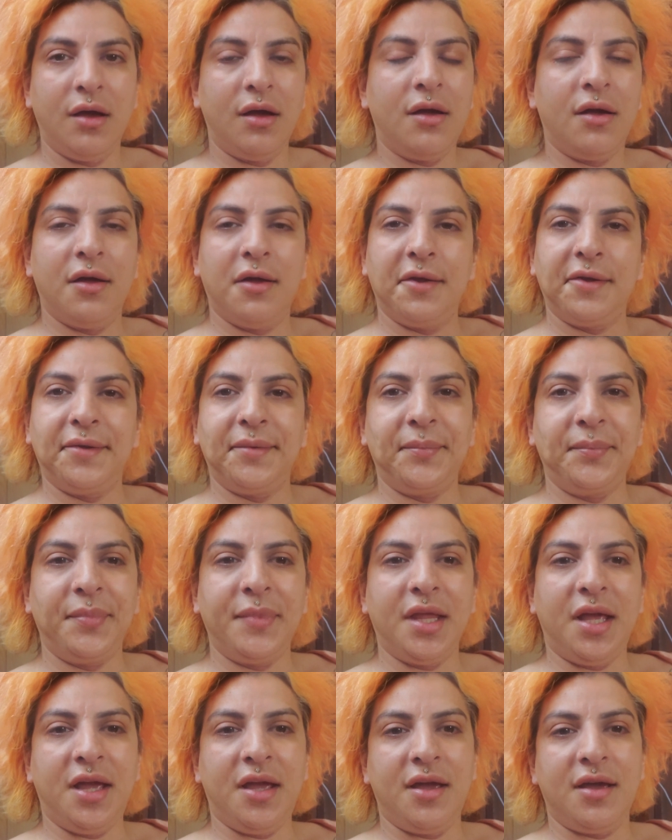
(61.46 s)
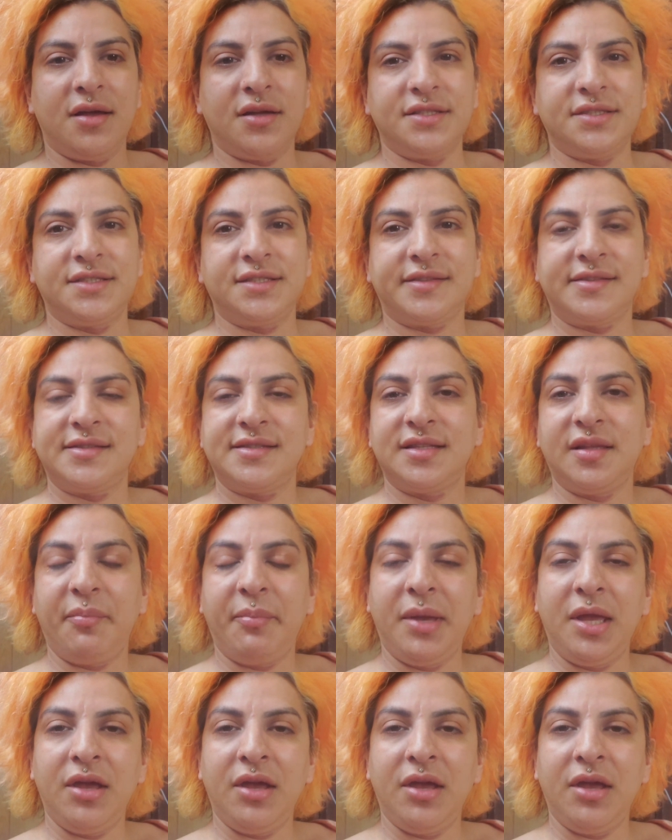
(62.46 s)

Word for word: And since the